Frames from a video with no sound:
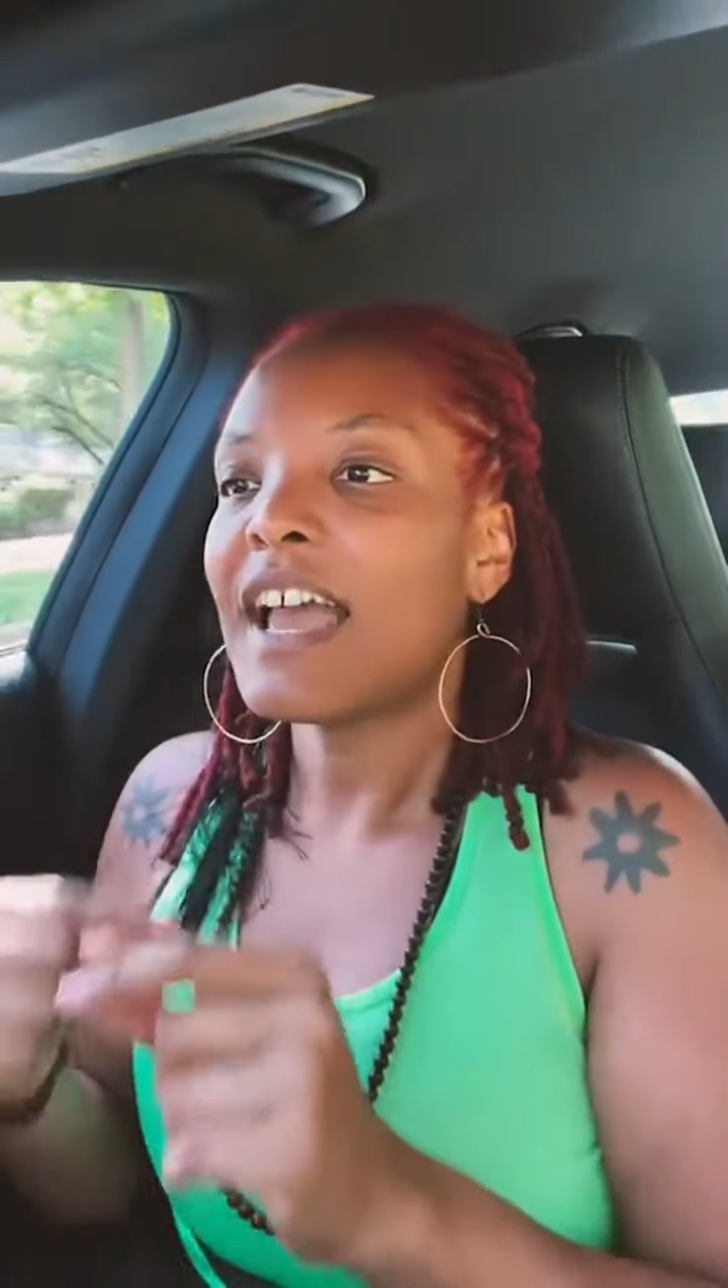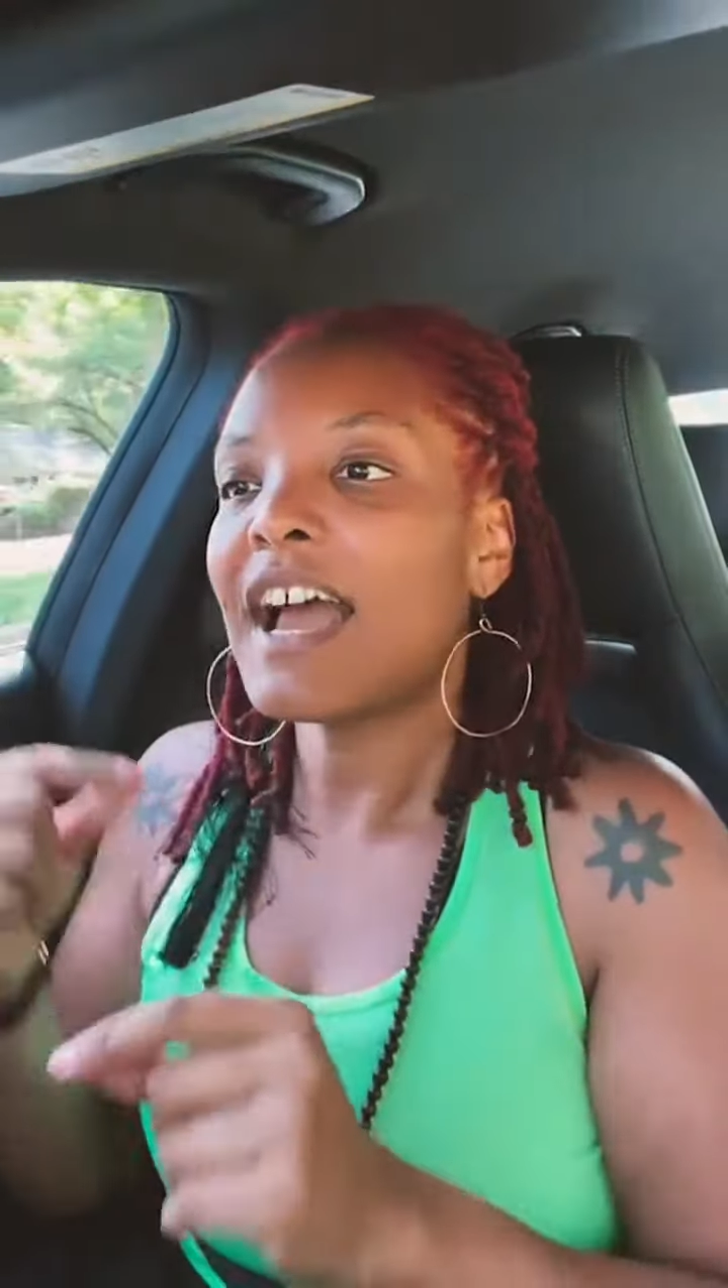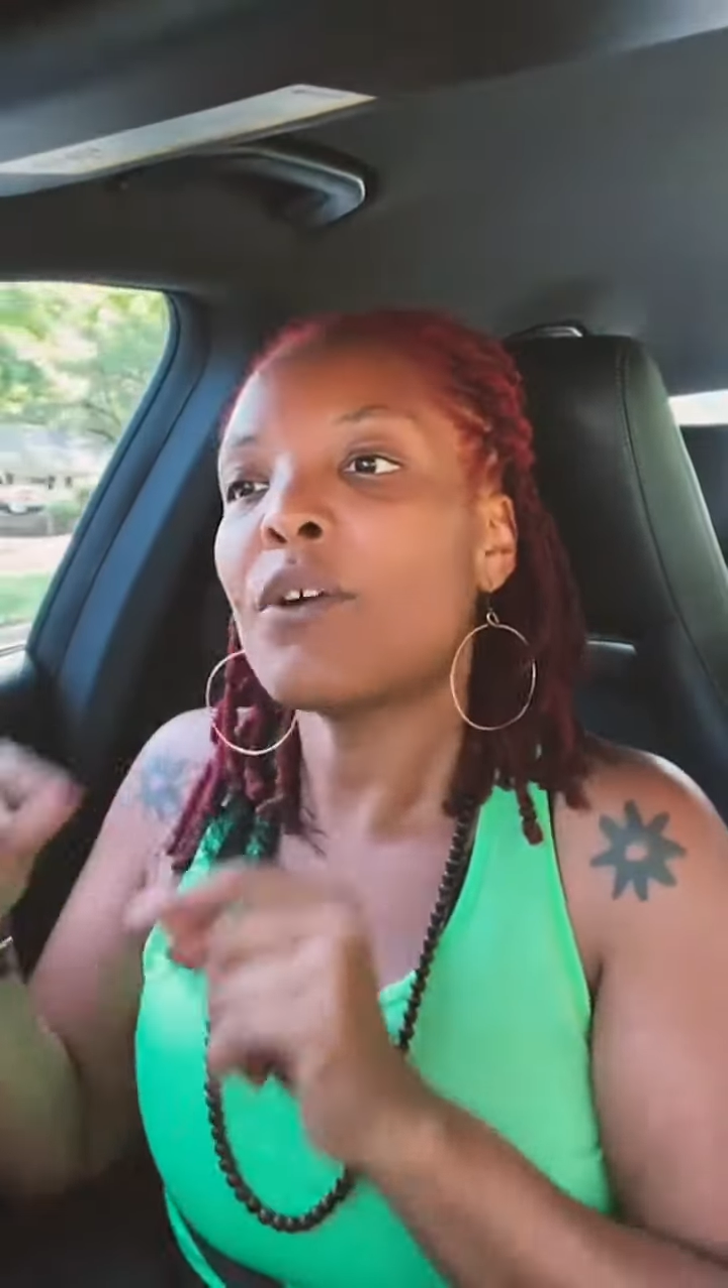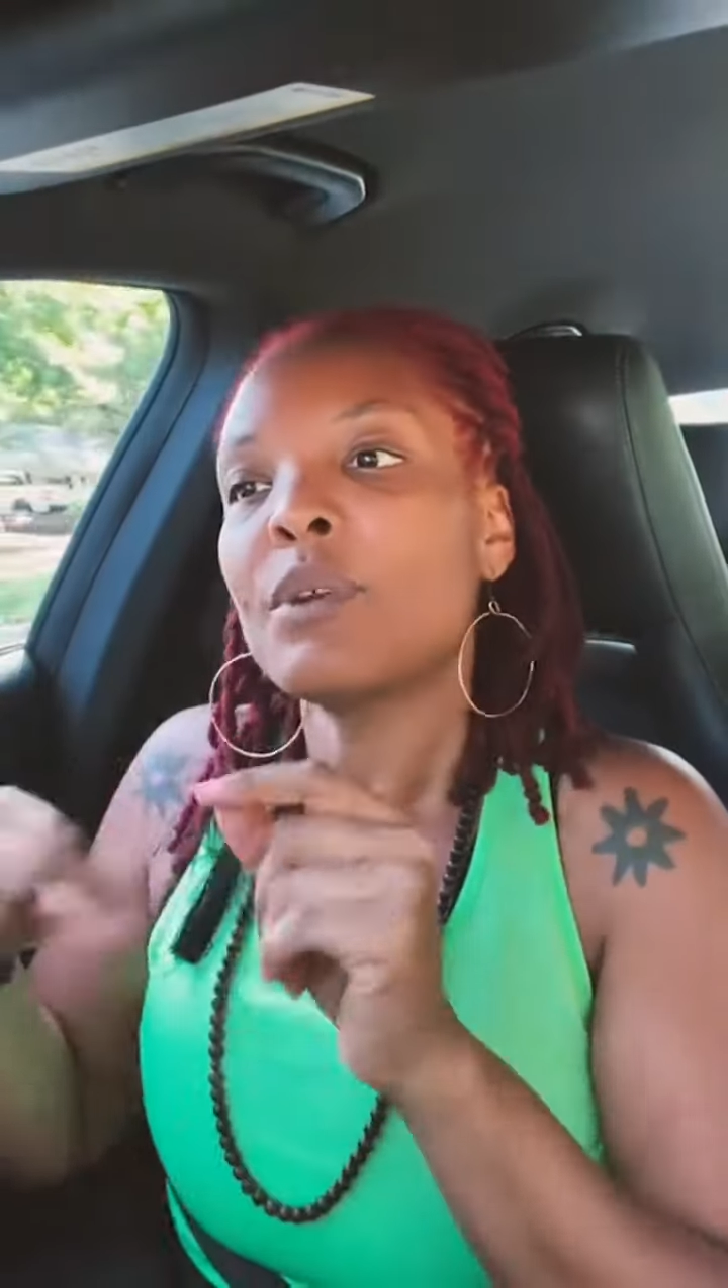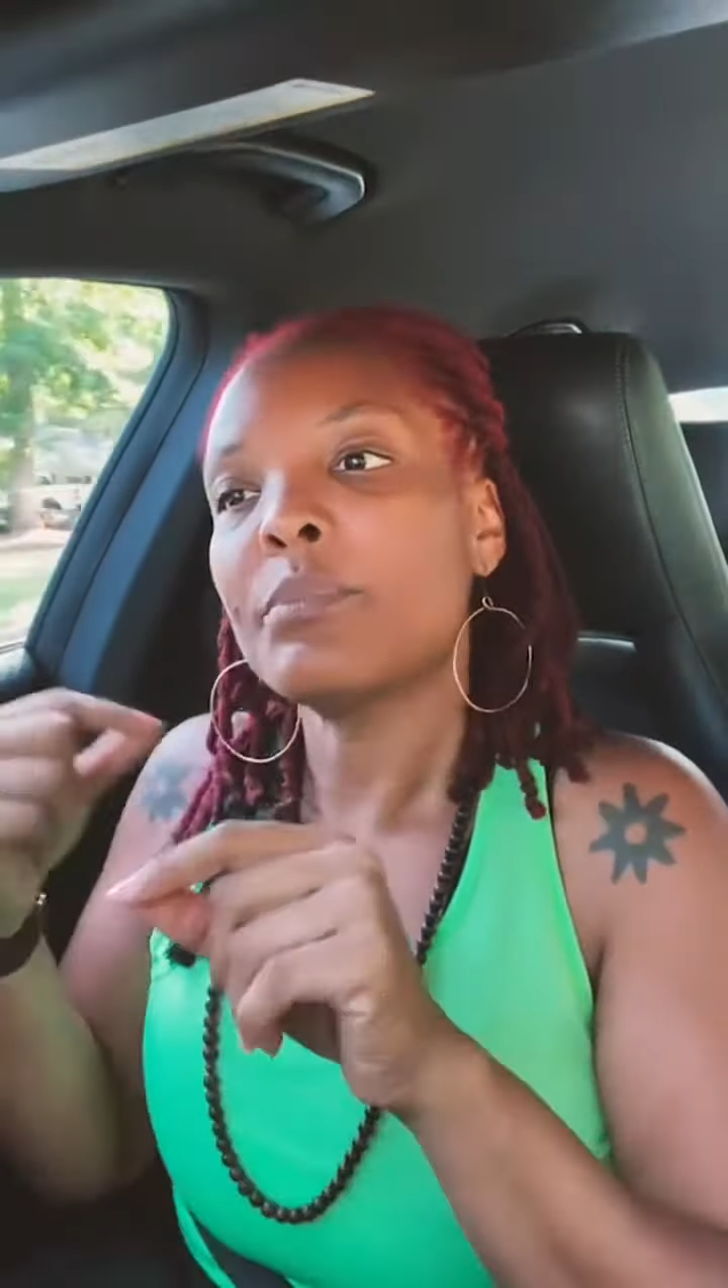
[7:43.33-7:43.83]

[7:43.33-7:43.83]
how we